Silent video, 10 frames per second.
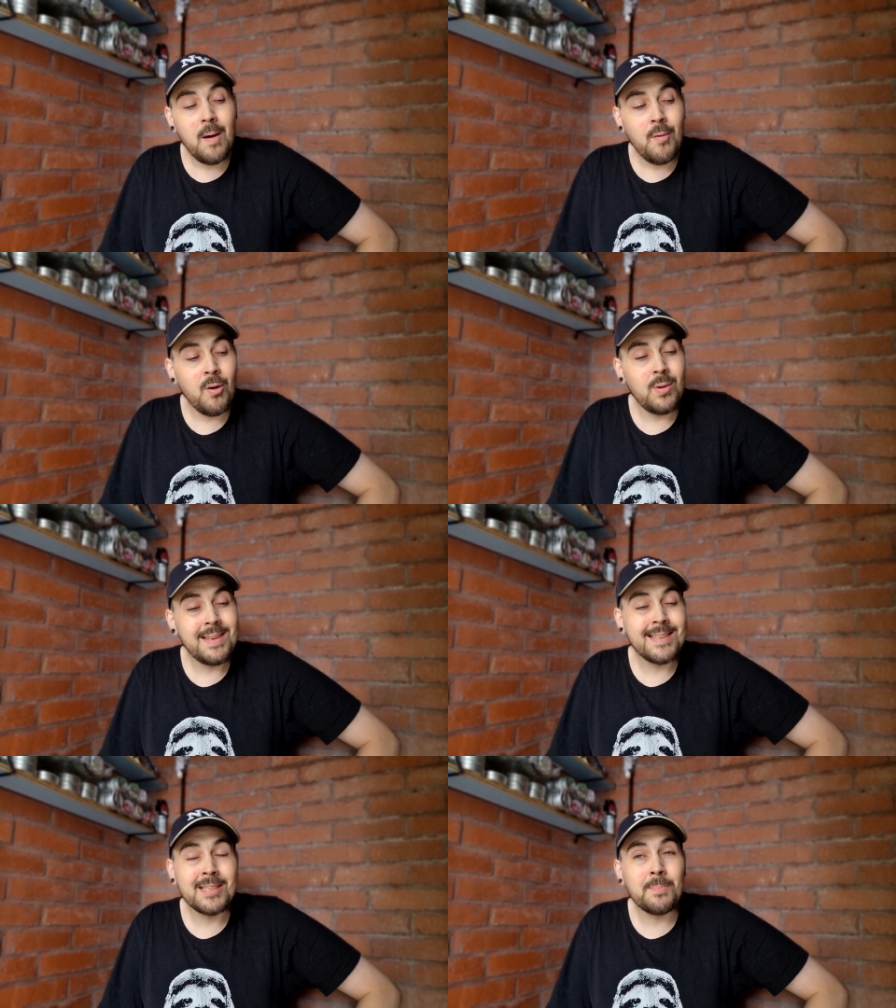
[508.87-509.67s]
Well, he
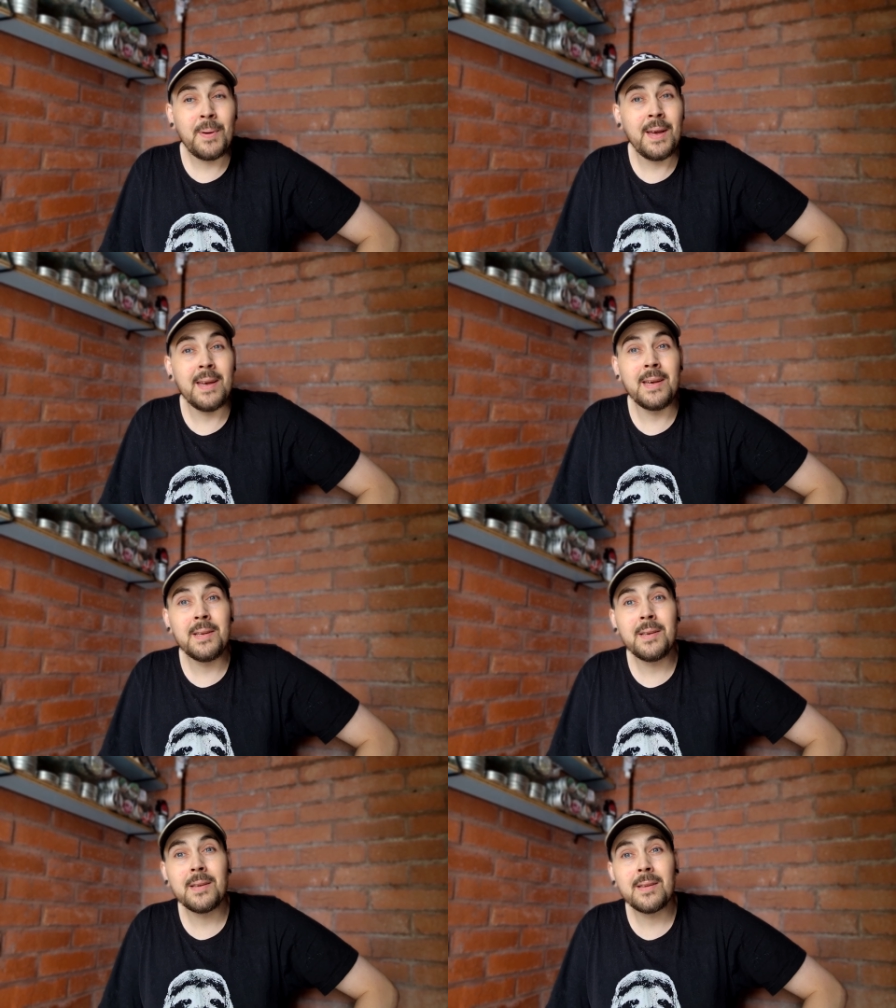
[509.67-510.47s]

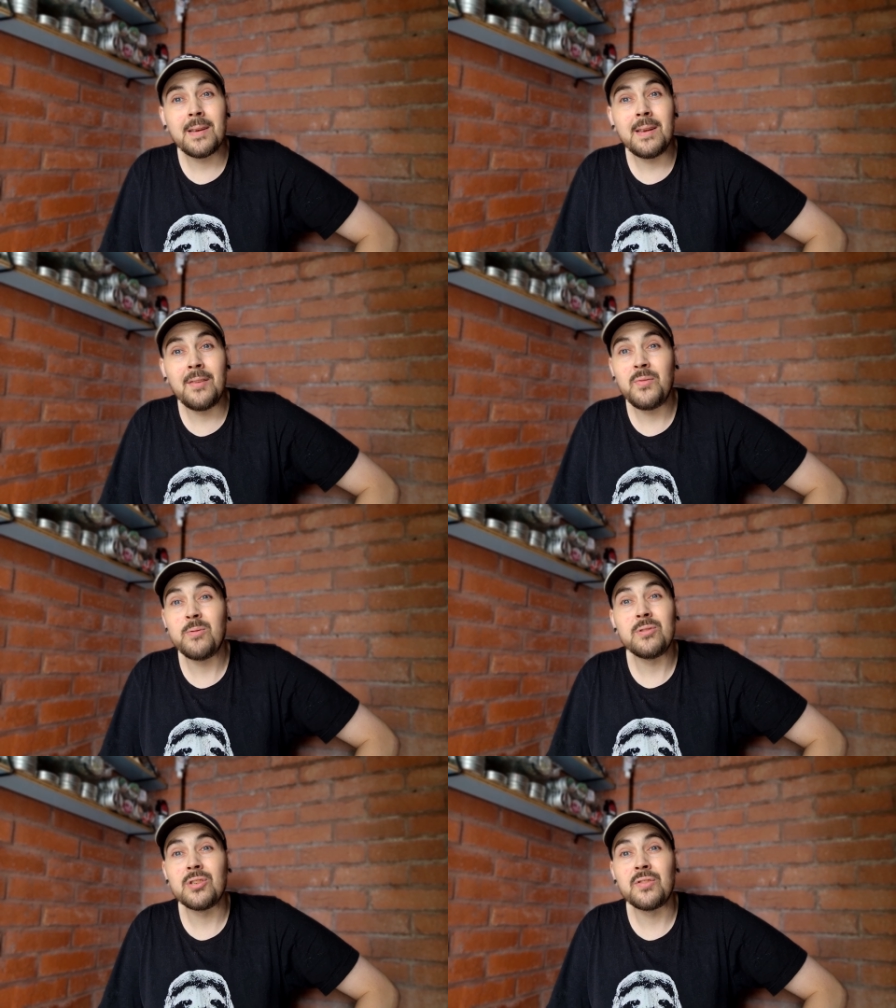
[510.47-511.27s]
disappeared, and
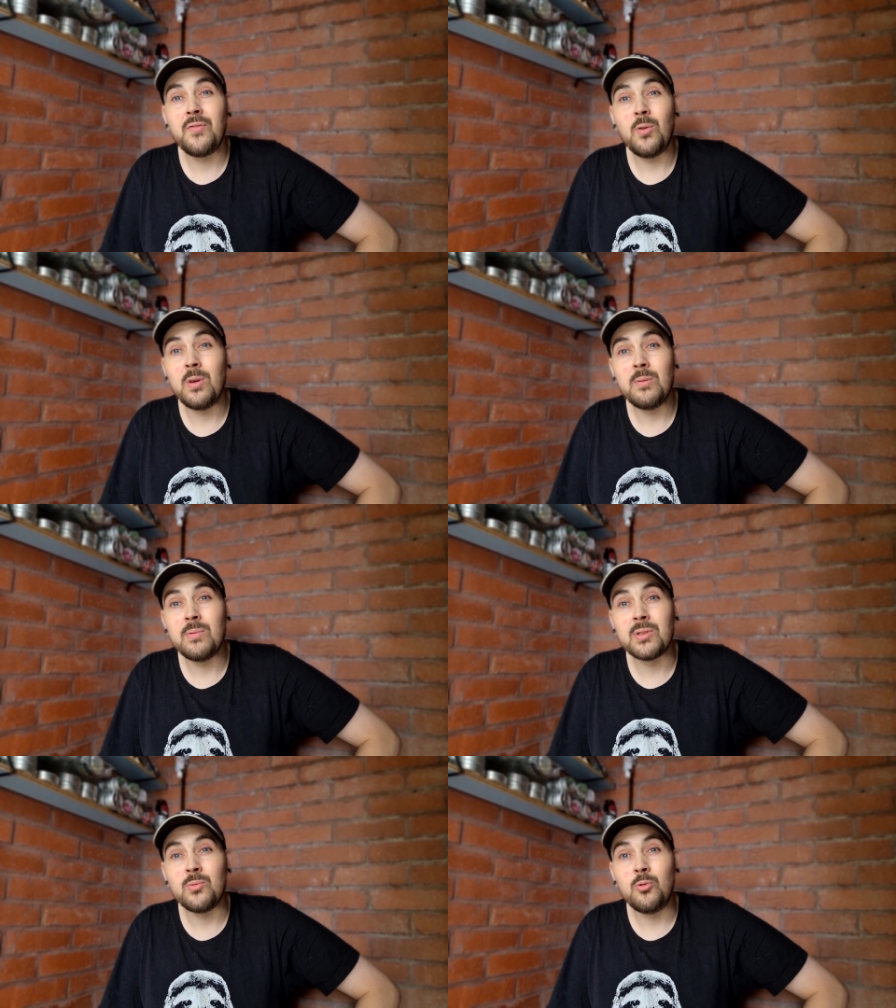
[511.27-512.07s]
everyone just thought it
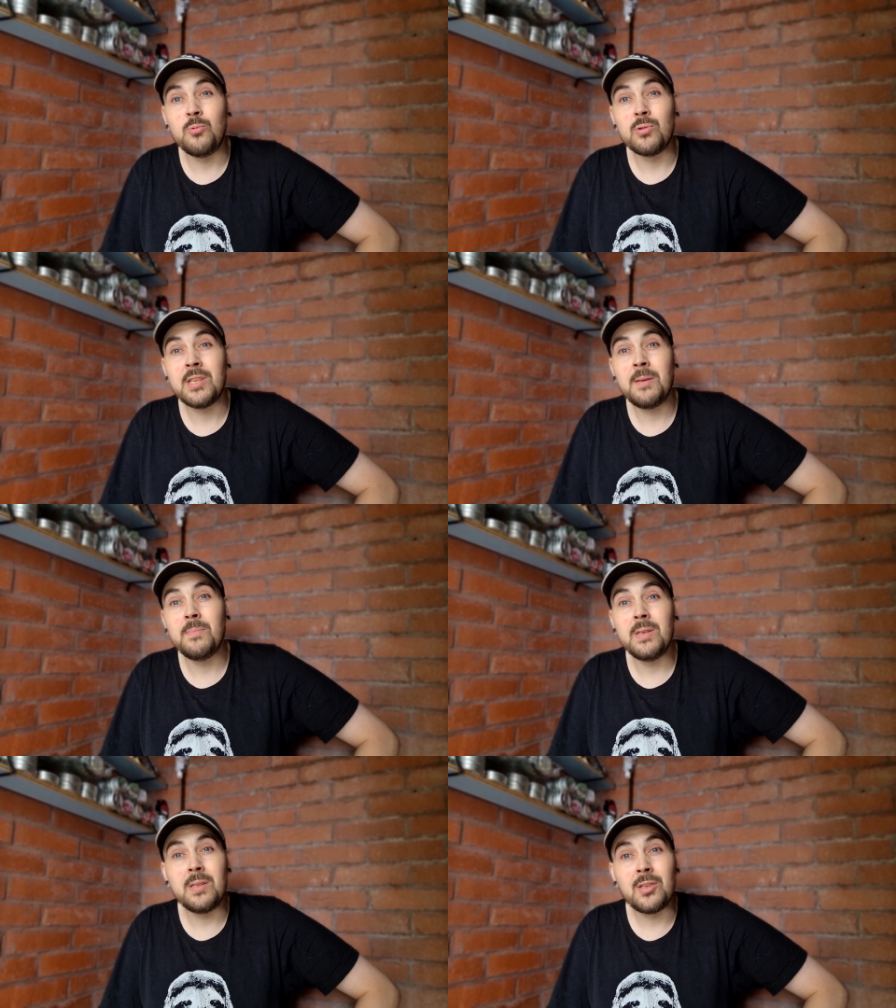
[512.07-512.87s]
was normal Tim.
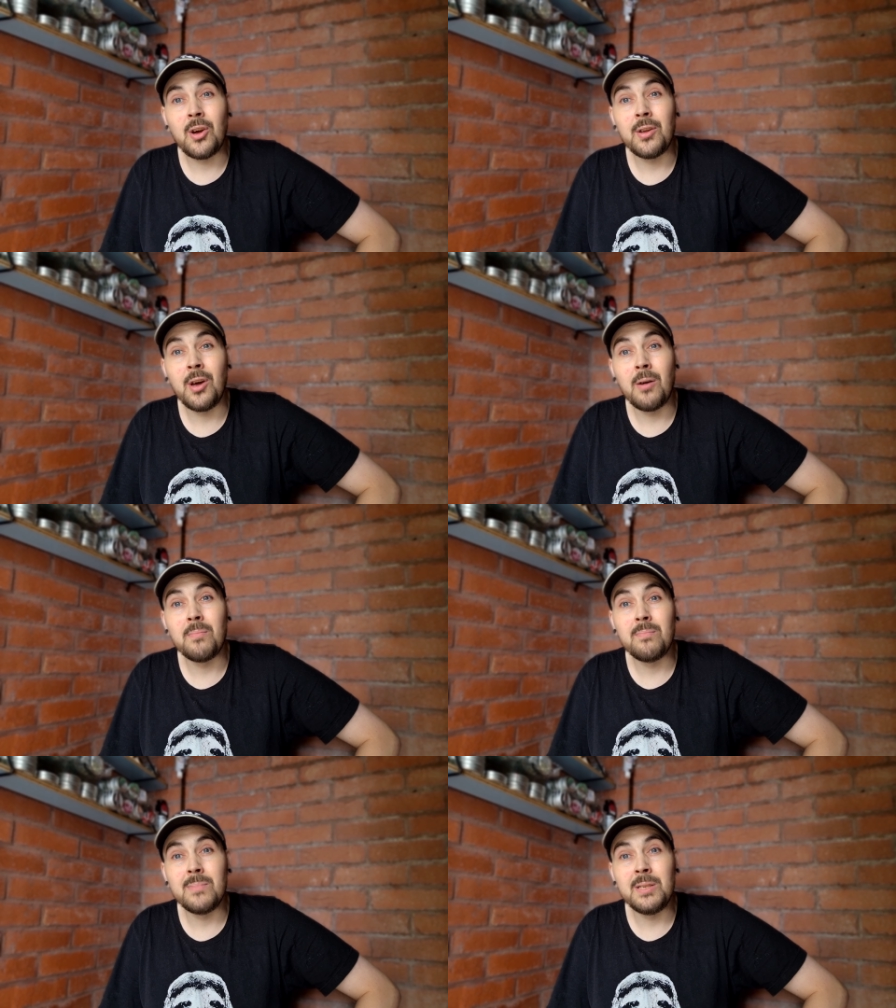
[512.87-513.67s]
He'd turn up,
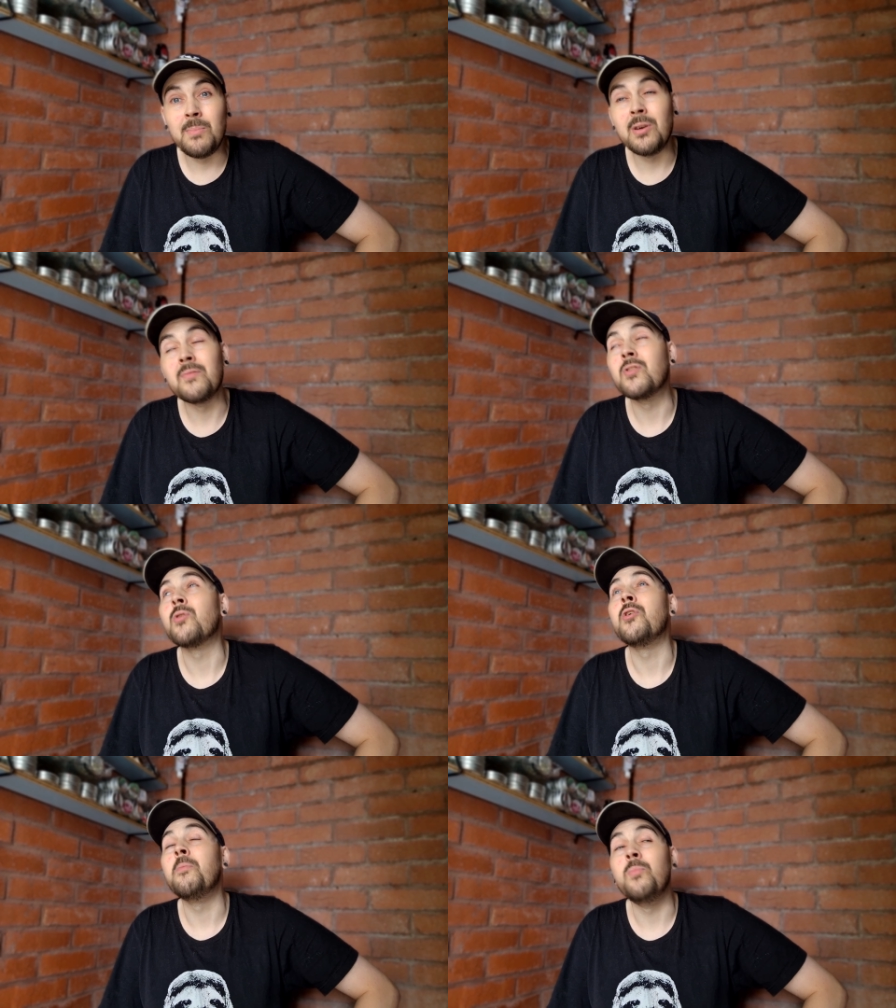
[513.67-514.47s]
he might have
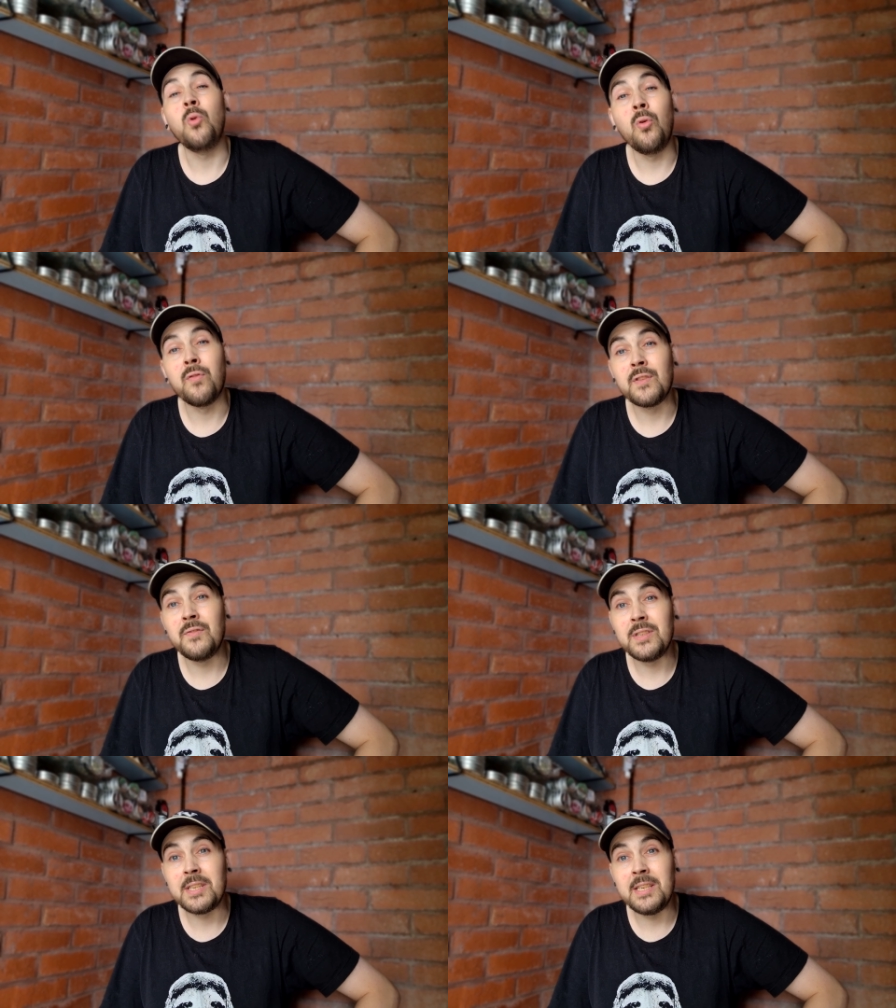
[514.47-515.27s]
gone up north to
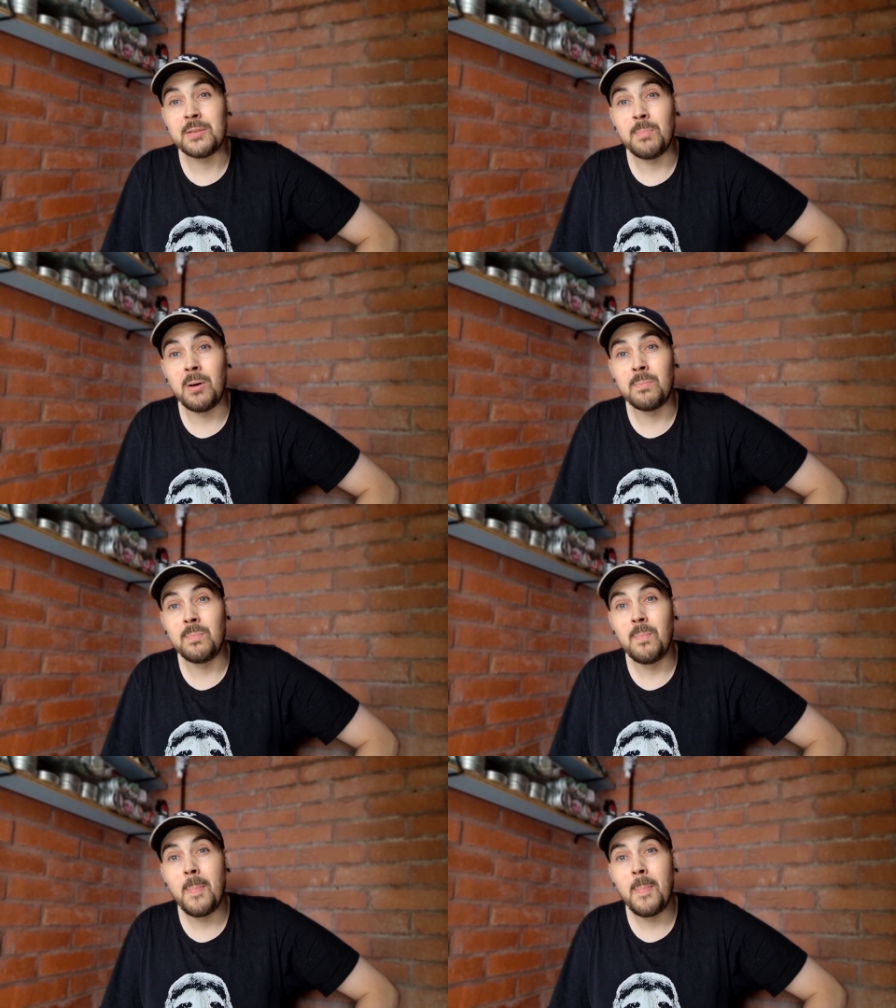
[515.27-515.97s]
visit his mum.